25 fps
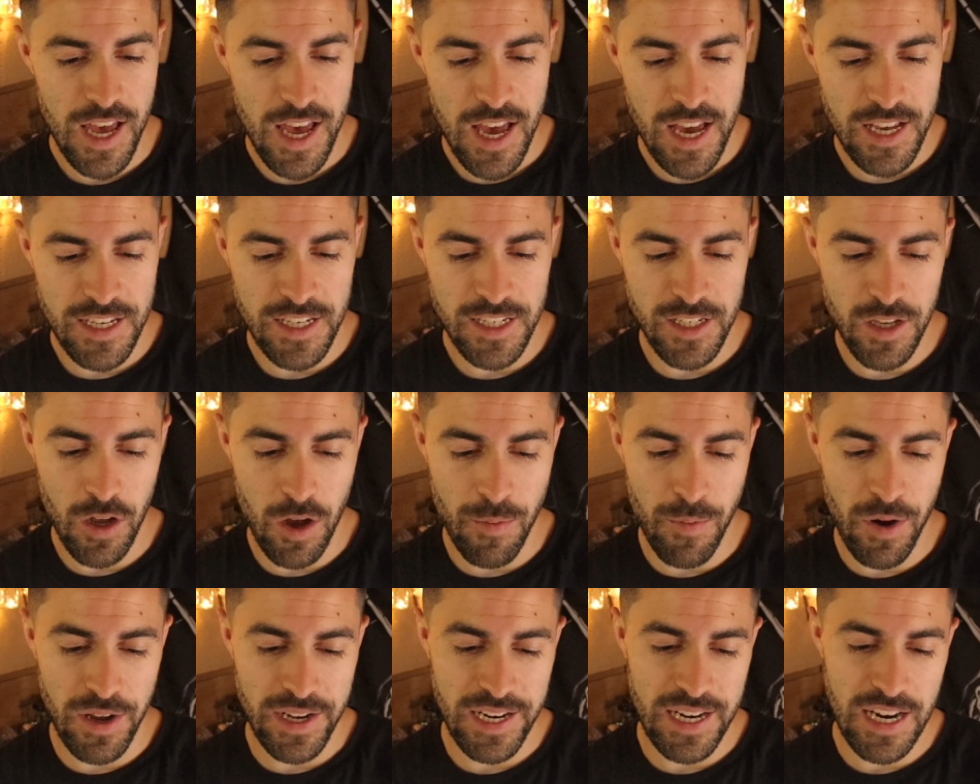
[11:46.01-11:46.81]
He says, "Hi
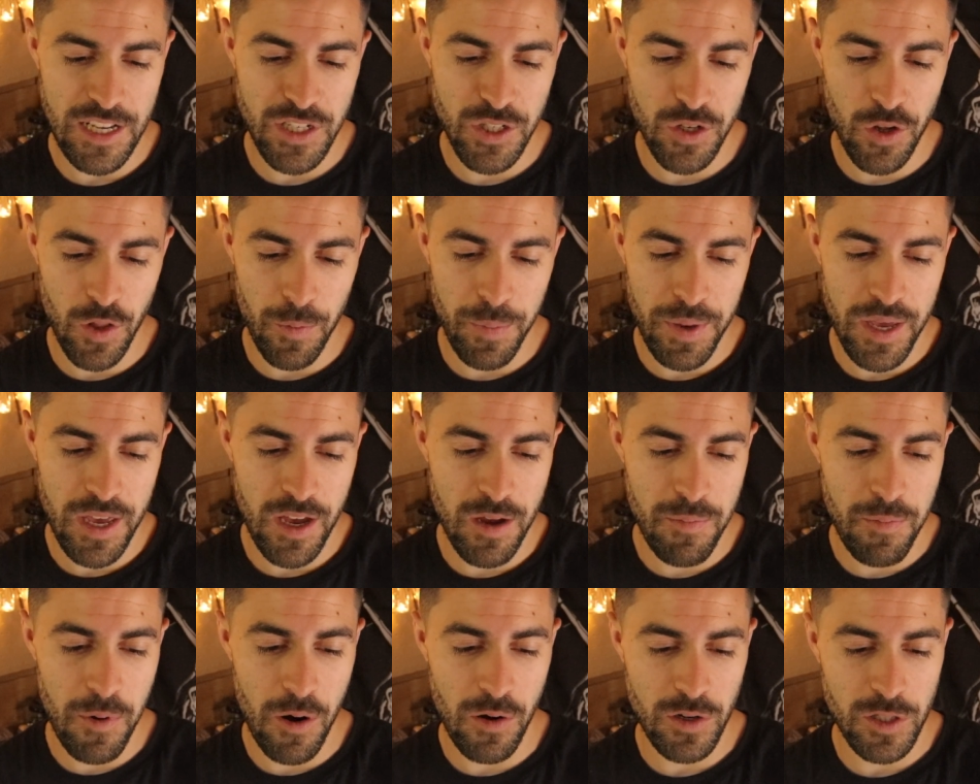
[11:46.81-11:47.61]
Mike, glad you got the
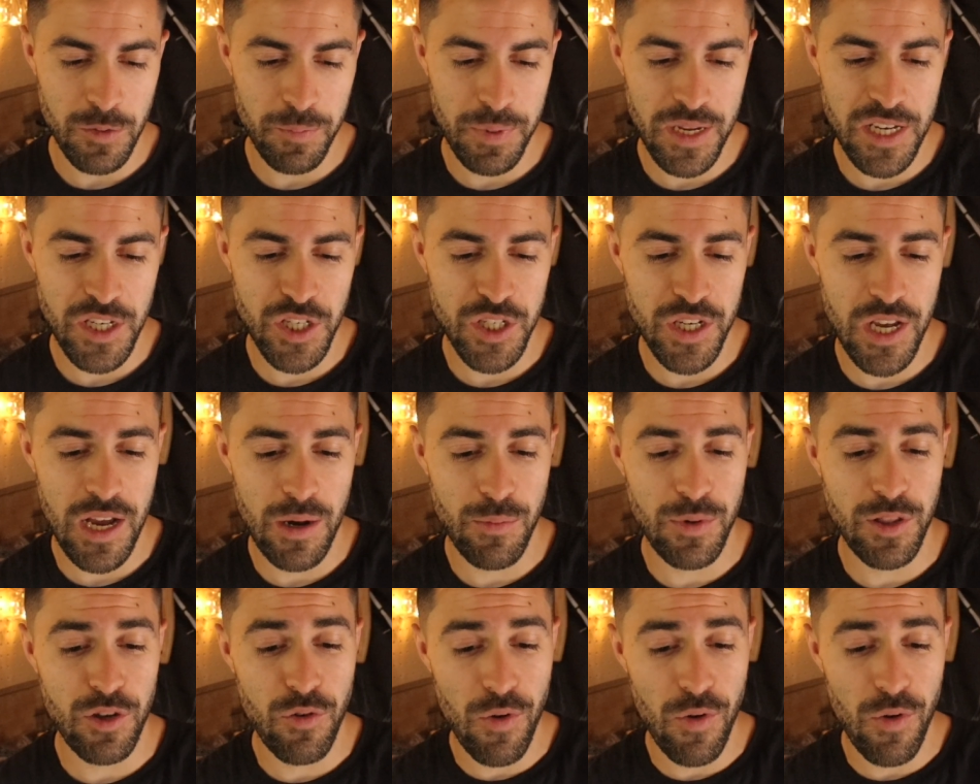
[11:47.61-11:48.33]
PO box. Please share with